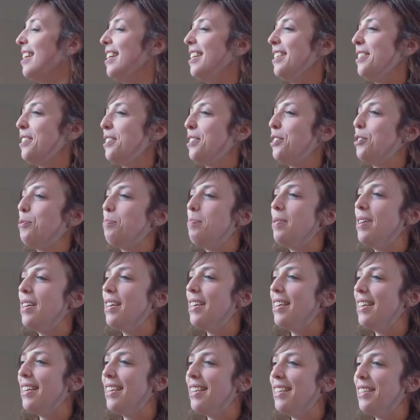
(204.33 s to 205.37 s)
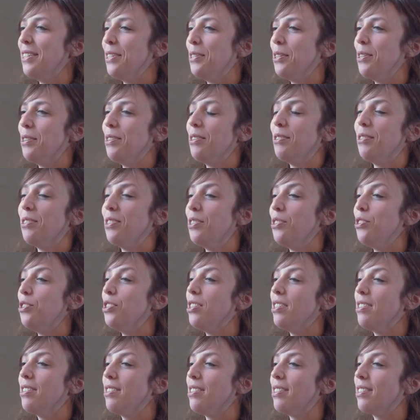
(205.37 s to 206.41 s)
This has been
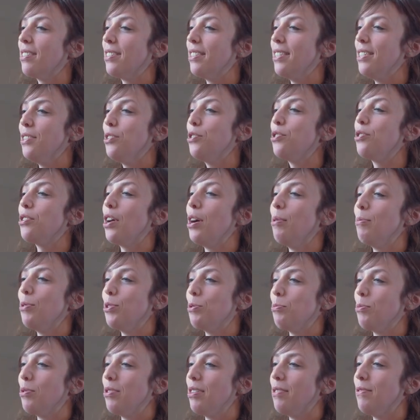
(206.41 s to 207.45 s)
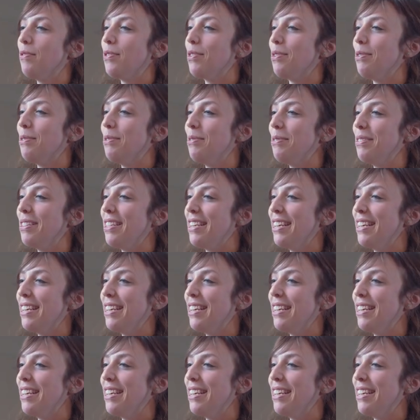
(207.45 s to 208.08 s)
logistically so much more difficult